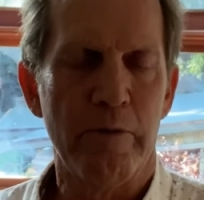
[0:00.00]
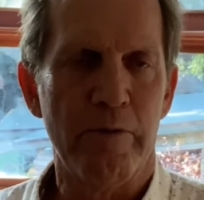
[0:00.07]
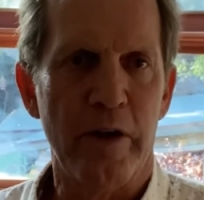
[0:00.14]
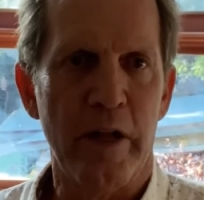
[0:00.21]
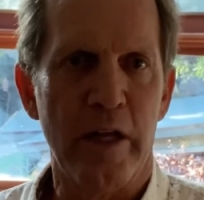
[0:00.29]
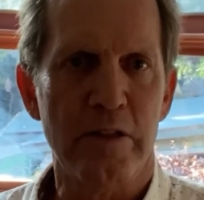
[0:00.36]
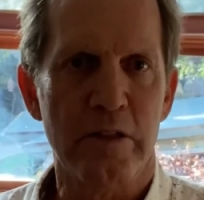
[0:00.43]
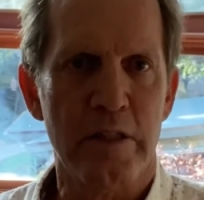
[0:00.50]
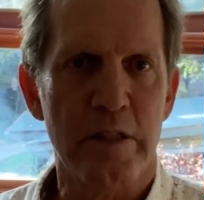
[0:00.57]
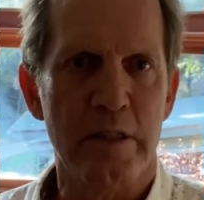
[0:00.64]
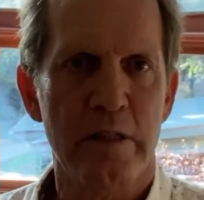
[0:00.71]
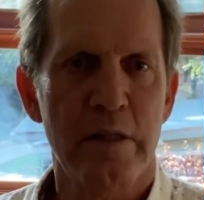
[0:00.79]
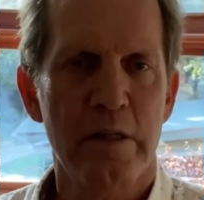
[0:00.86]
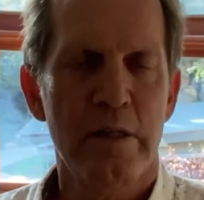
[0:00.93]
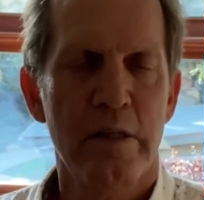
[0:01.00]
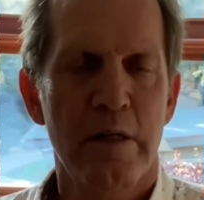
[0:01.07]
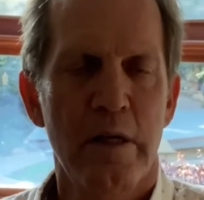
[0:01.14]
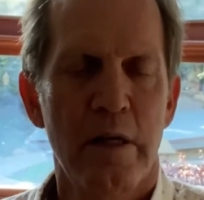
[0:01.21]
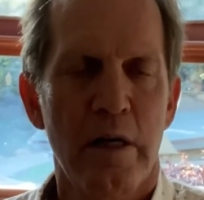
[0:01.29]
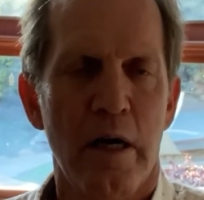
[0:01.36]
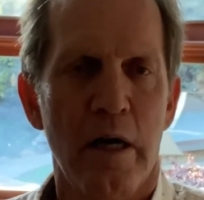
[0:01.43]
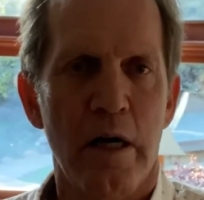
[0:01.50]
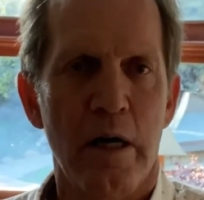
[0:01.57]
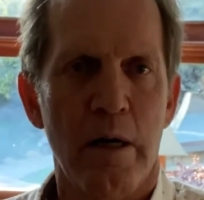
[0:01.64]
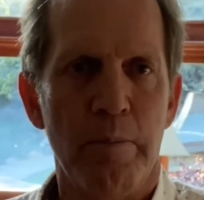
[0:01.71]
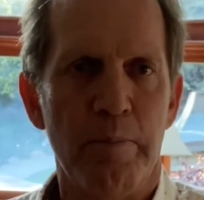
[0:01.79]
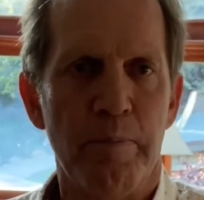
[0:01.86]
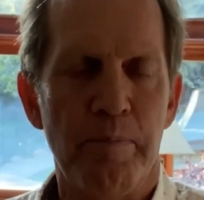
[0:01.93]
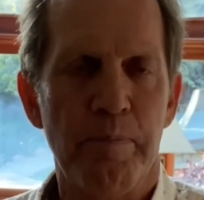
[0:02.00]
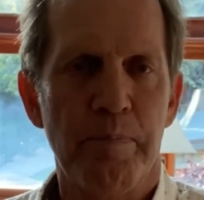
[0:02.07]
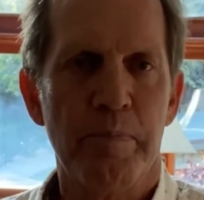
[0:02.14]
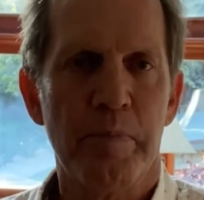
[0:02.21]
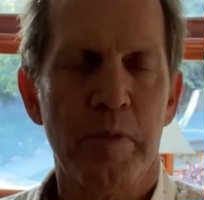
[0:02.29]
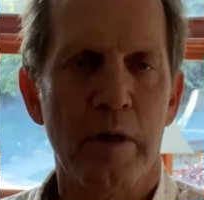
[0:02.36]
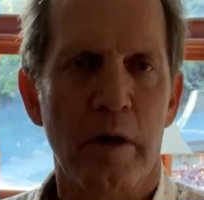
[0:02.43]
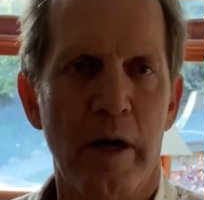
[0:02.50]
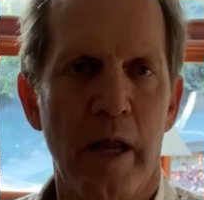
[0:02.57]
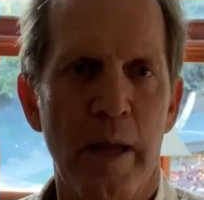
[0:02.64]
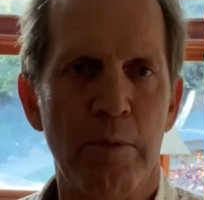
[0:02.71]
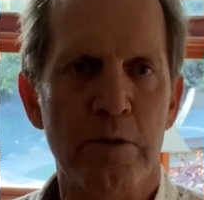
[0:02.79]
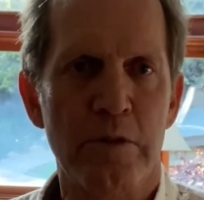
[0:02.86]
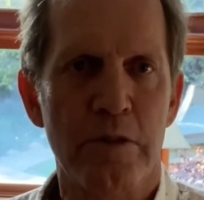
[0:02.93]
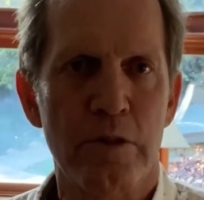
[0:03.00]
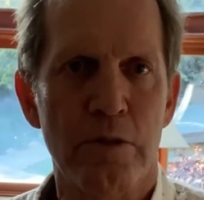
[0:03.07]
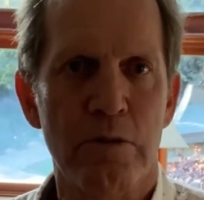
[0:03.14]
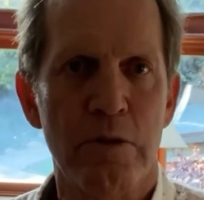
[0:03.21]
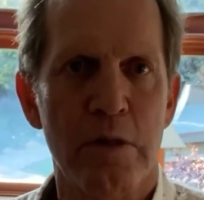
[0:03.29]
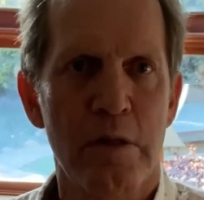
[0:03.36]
financially are able to,